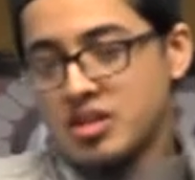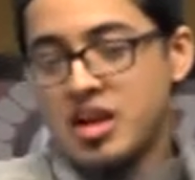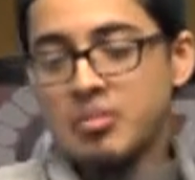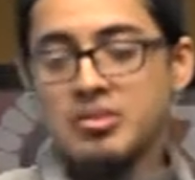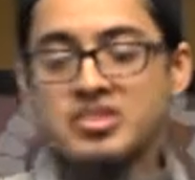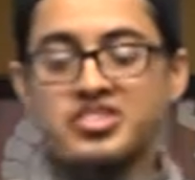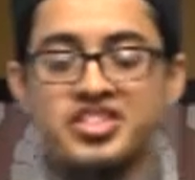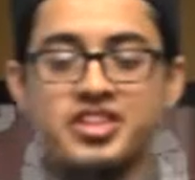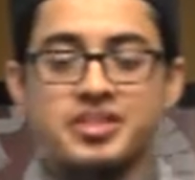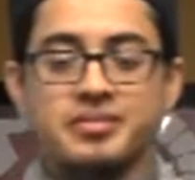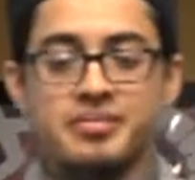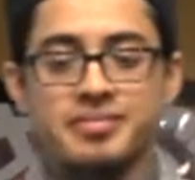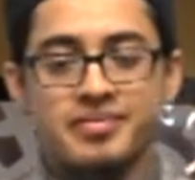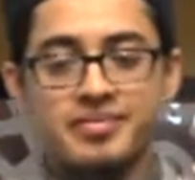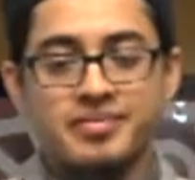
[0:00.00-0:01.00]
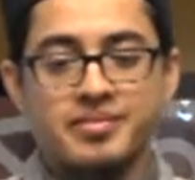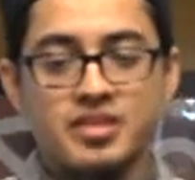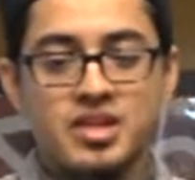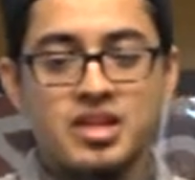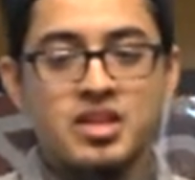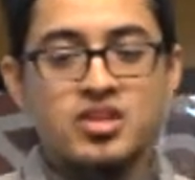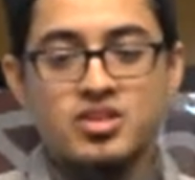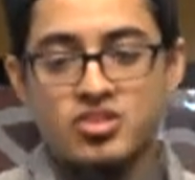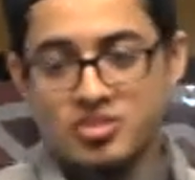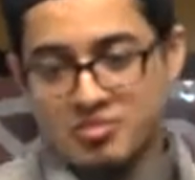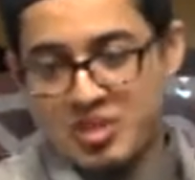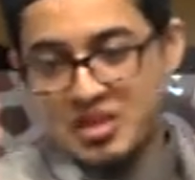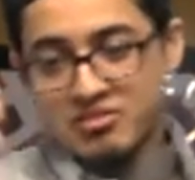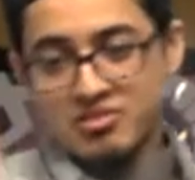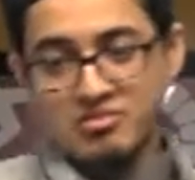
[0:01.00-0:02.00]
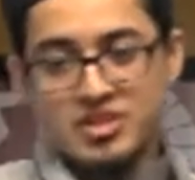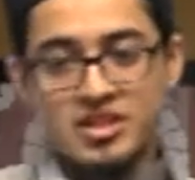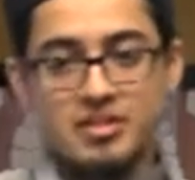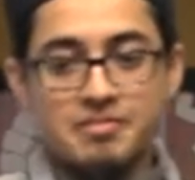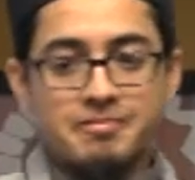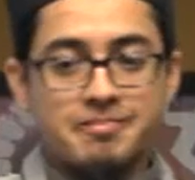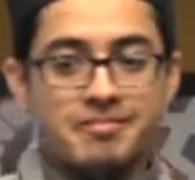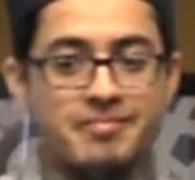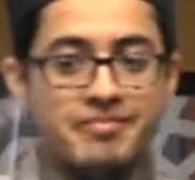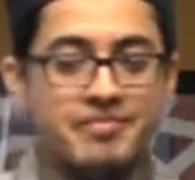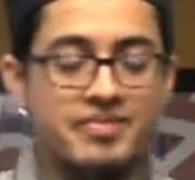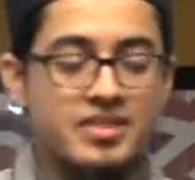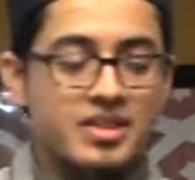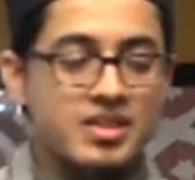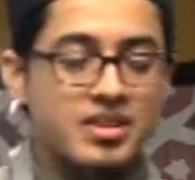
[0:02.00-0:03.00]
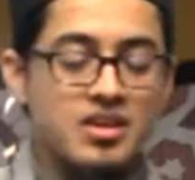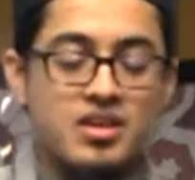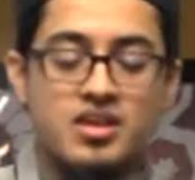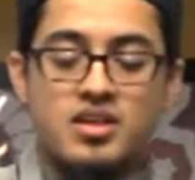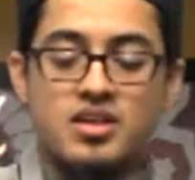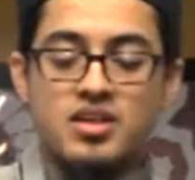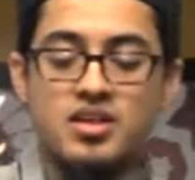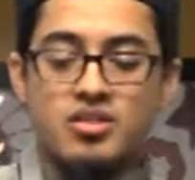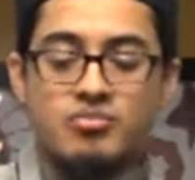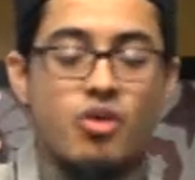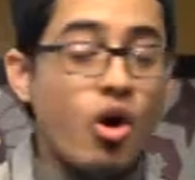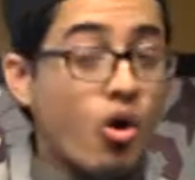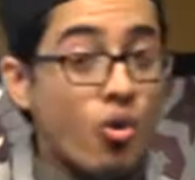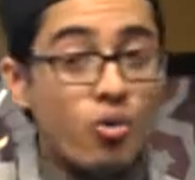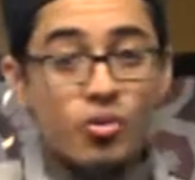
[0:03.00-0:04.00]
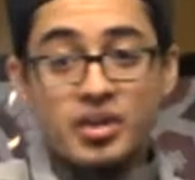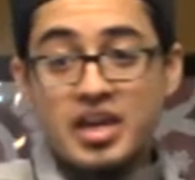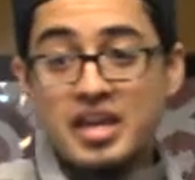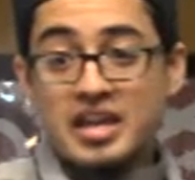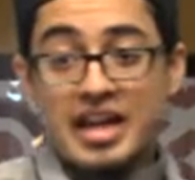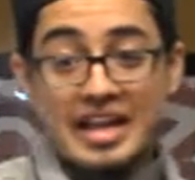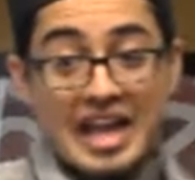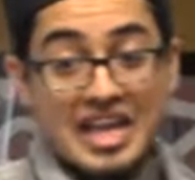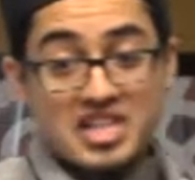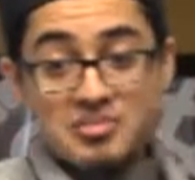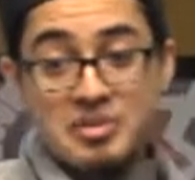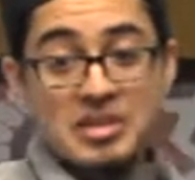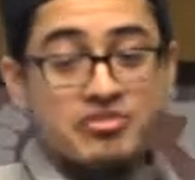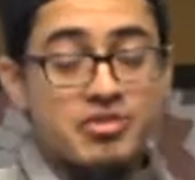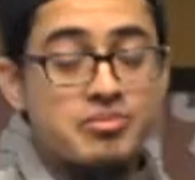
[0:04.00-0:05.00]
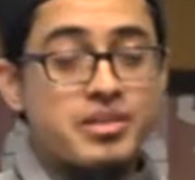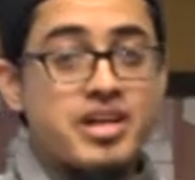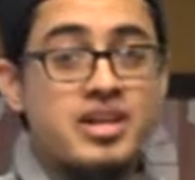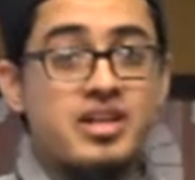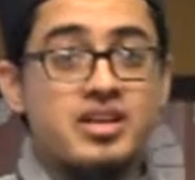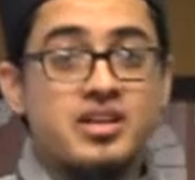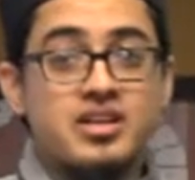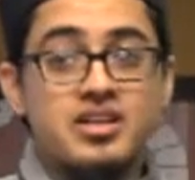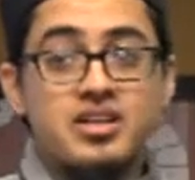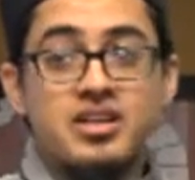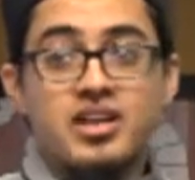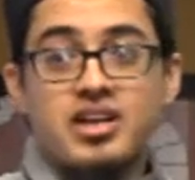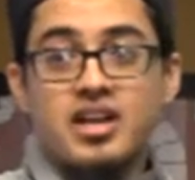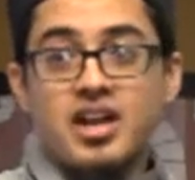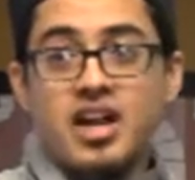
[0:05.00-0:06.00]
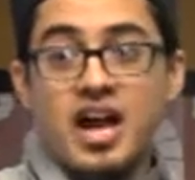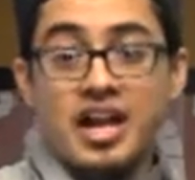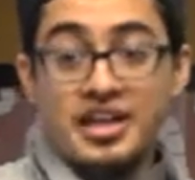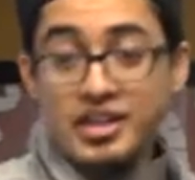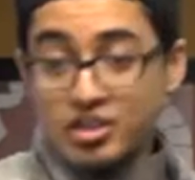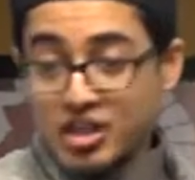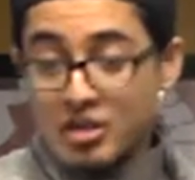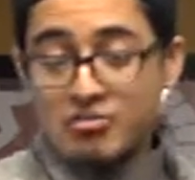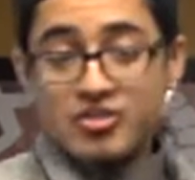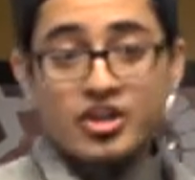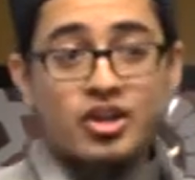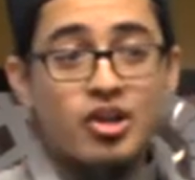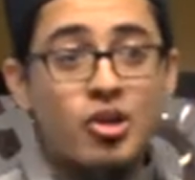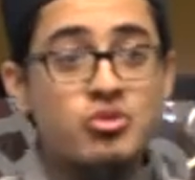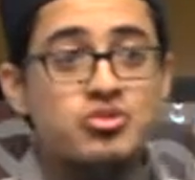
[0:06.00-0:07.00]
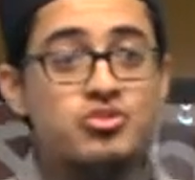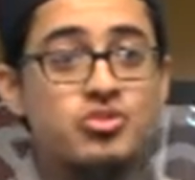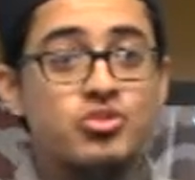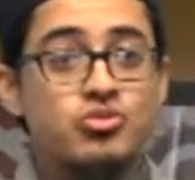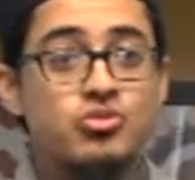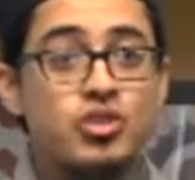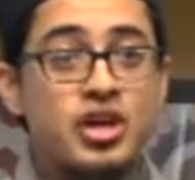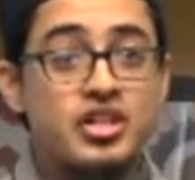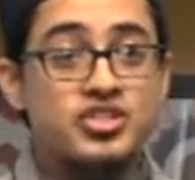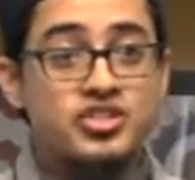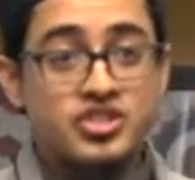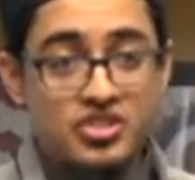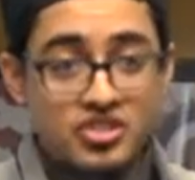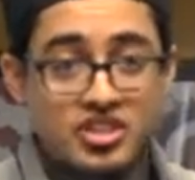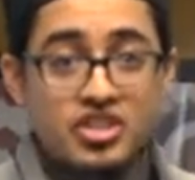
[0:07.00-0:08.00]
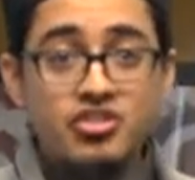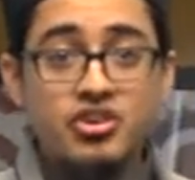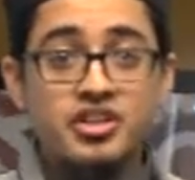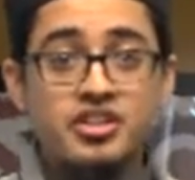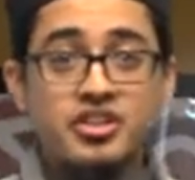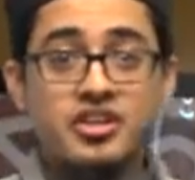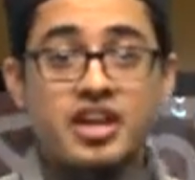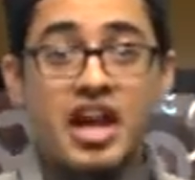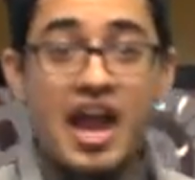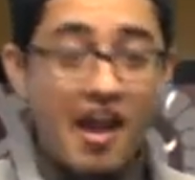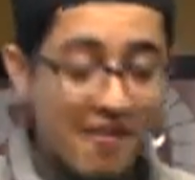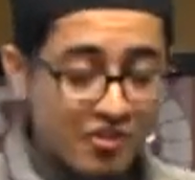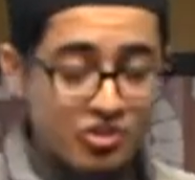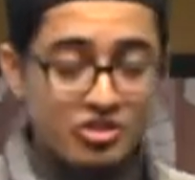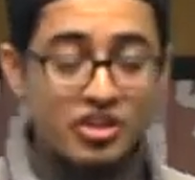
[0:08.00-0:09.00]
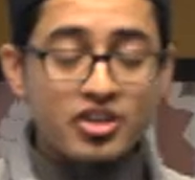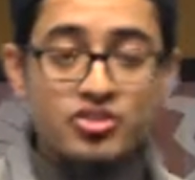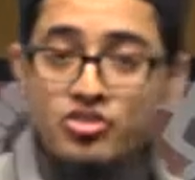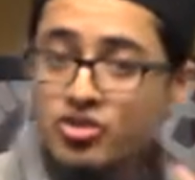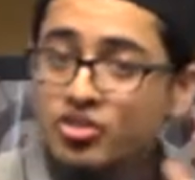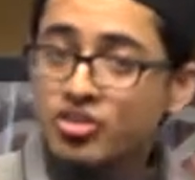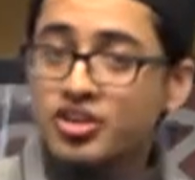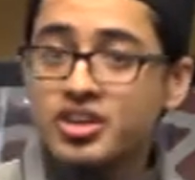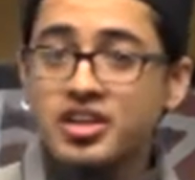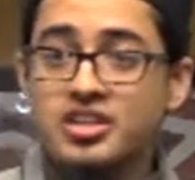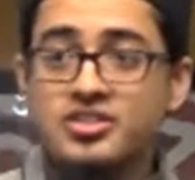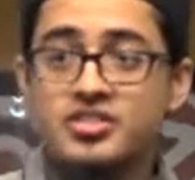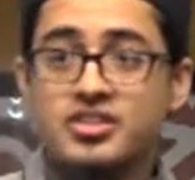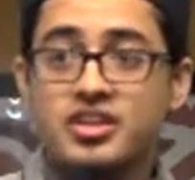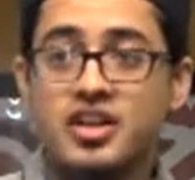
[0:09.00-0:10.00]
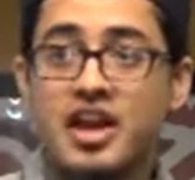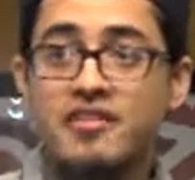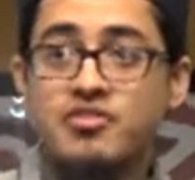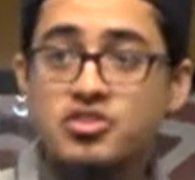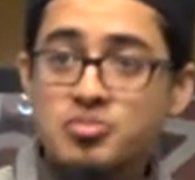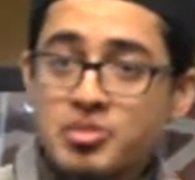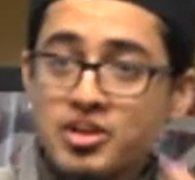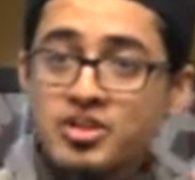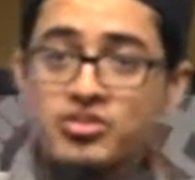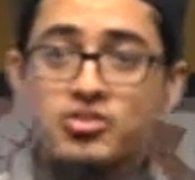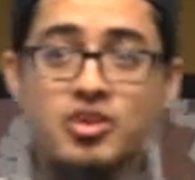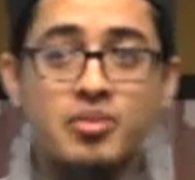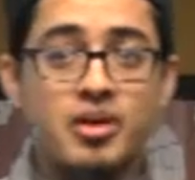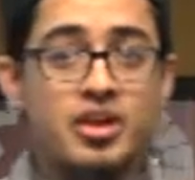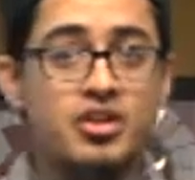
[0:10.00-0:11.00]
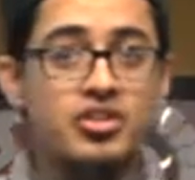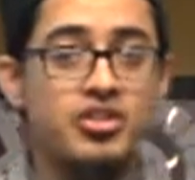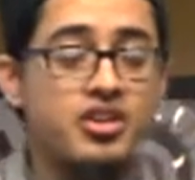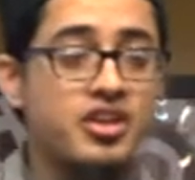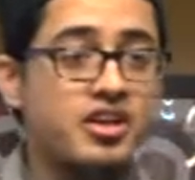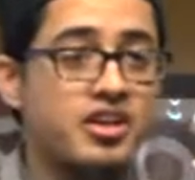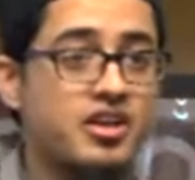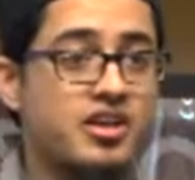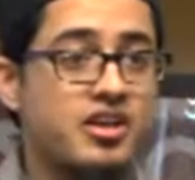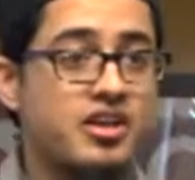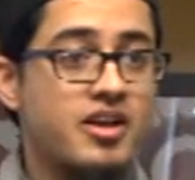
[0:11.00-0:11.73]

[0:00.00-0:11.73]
I'm listening. Speak from there. No, king, I can't speak from there. I need to come very close to you. It's a secret. I have to tell it to you in your ears. I have to speak it to you about it in your ear.